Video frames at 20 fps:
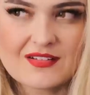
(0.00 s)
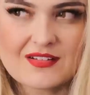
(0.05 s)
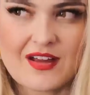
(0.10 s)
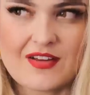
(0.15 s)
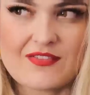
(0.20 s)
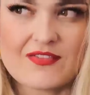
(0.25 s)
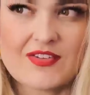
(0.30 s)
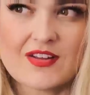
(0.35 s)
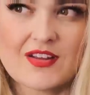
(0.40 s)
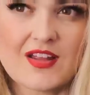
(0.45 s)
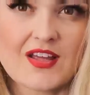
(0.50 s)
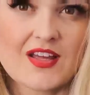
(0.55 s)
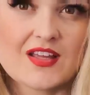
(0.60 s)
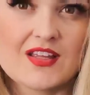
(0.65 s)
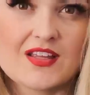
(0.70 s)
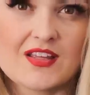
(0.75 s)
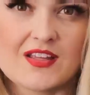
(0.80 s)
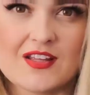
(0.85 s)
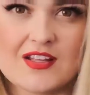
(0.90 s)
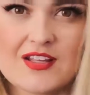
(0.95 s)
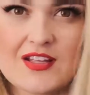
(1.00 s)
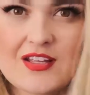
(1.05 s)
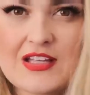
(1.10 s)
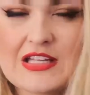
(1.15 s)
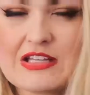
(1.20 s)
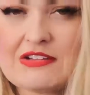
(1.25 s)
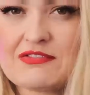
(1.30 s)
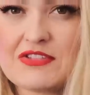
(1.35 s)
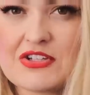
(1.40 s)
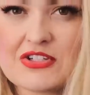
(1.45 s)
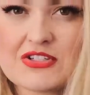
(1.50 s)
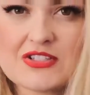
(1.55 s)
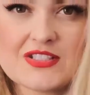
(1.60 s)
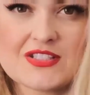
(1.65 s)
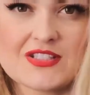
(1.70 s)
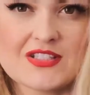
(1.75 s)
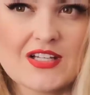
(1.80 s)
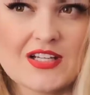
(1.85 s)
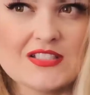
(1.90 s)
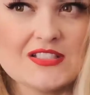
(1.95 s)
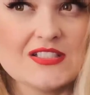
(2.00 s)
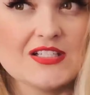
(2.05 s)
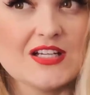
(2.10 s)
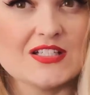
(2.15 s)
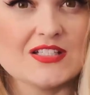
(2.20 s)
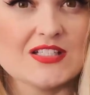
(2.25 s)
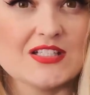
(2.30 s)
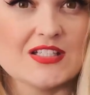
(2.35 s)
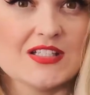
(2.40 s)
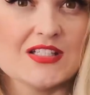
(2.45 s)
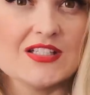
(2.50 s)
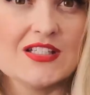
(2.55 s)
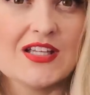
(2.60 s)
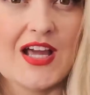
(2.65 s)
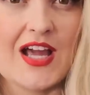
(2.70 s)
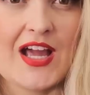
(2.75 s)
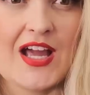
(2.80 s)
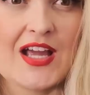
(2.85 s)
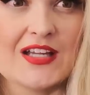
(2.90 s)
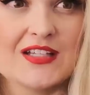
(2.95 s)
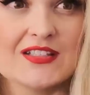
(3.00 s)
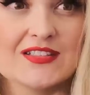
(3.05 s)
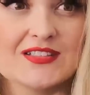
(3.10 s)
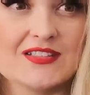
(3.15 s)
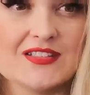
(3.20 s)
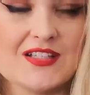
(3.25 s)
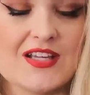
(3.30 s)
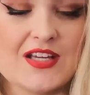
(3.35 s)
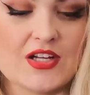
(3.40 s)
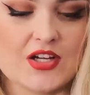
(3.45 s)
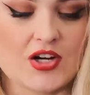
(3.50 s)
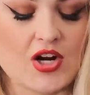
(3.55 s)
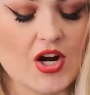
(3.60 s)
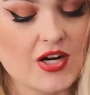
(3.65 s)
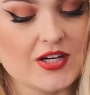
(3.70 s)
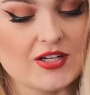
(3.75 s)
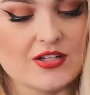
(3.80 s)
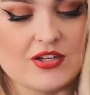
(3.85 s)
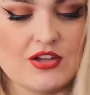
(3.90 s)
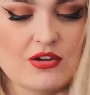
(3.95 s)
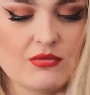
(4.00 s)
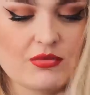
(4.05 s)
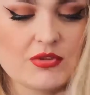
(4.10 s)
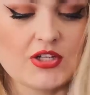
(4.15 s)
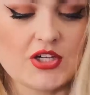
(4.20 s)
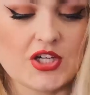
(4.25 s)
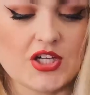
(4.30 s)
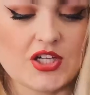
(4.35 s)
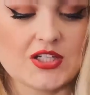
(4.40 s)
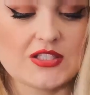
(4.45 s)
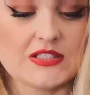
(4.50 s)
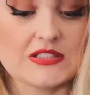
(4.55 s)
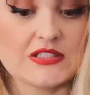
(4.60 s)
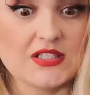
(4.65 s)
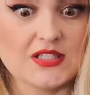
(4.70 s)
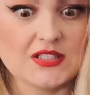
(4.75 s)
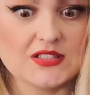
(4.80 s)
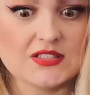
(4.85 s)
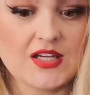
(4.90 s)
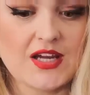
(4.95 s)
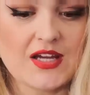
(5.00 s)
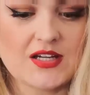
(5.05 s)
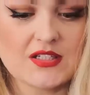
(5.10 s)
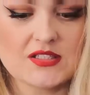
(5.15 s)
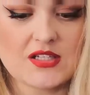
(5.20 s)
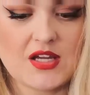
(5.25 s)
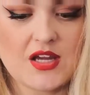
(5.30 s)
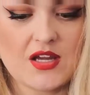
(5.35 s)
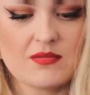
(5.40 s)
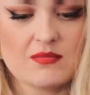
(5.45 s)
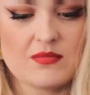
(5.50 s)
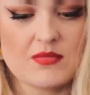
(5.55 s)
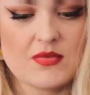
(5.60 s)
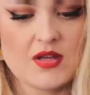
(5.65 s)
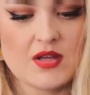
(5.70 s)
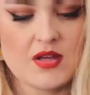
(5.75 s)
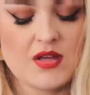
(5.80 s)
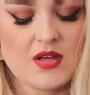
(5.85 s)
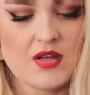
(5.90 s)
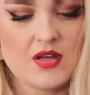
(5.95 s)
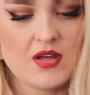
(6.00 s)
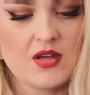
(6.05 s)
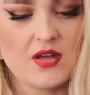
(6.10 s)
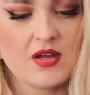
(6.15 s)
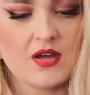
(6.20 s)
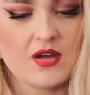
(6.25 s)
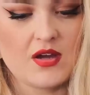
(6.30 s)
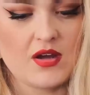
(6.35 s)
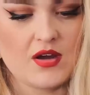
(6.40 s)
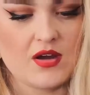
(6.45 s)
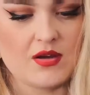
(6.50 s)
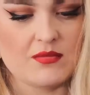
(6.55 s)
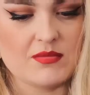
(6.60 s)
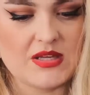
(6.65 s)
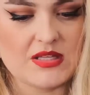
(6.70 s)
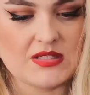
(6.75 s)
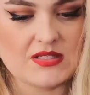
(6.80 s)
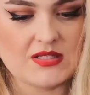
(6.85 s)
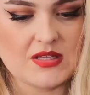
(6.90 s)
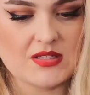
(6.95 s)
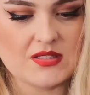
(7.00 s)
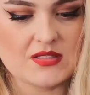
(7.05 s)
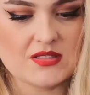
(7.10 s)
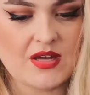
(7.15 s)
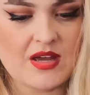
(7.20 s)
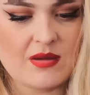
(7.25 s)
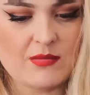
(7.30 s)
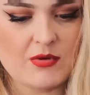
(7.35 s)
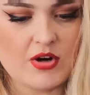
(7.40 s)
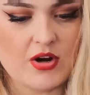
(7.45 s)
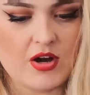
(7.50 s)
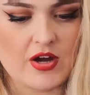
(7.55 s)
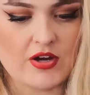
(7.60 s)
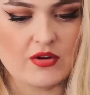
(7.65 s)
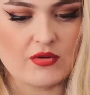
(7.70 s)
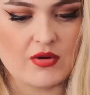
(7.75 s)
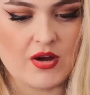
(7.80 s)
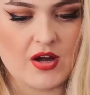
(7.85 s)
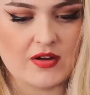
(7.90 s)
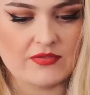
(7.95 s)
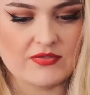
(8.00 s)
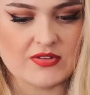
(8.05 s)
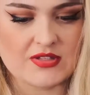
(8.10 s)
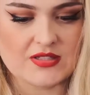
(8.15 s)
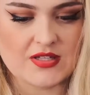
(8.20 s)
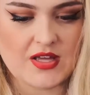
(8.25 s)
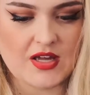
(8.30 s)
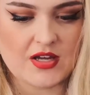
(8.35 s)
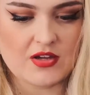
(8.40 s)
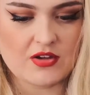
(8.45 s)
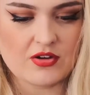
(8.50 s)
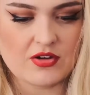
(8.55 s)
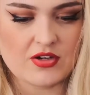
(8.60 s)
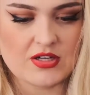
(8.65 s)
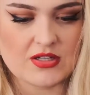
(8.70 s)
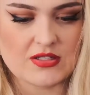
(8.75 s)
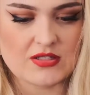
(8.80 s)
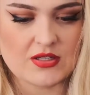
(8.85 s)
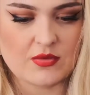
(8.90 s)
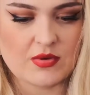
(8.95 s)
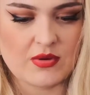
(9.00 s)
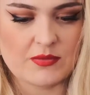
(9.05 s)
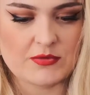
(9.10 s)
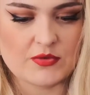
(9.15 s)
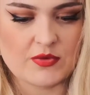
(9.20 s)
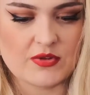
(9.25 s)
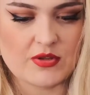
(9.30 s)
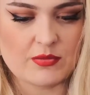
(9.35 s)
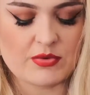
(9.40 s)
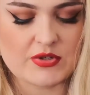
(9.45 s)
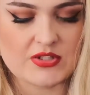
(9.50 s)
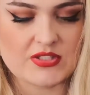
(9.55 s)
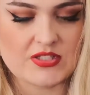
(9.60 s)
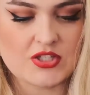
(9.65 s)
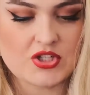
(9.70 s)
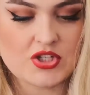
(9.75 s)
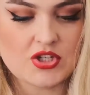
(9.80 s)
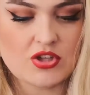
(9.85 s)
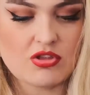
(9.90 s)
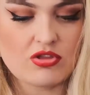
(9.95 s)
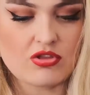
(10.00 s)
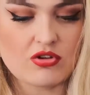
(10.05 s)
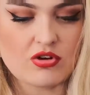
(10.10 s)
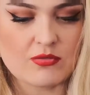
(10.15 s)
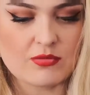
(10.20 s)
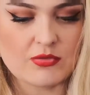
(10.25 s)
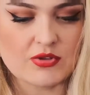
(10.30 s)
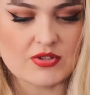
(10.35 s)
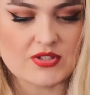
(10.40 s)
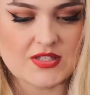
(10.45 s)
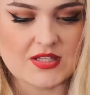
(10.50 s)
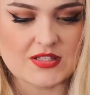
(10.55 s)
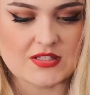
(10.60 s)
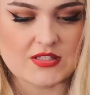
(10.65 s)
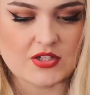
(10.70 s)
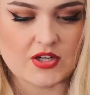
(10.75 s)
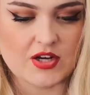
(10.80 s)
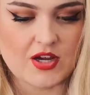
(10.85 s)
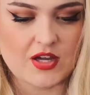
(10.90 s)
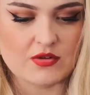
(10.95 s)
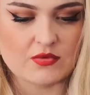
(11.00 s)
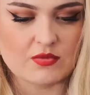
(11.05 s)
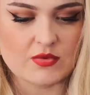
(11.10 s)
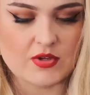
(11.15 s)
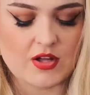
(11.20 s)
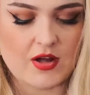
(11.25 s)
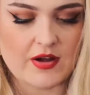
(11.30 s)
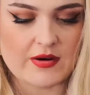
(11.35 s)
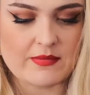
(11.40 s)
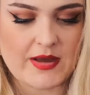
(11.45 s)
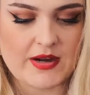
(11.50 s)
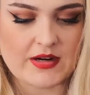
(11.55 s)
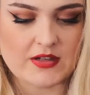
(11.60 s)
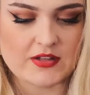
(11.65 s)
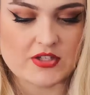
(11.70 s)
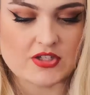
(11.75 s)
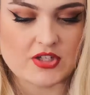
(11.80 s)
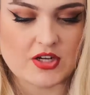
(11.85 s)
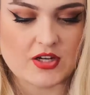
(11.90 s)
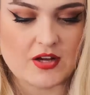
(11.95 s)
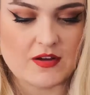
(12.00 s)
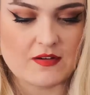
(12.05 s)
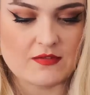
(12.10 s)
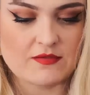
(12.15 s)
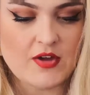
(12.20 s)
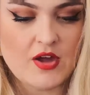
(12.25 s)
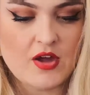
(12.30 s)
I feel like if there's a dozen eggs in a carton, you would cook 6 at a time. It says timer auto off. This egg cooker is equipped with a precision thermal sensor and will automatically shut off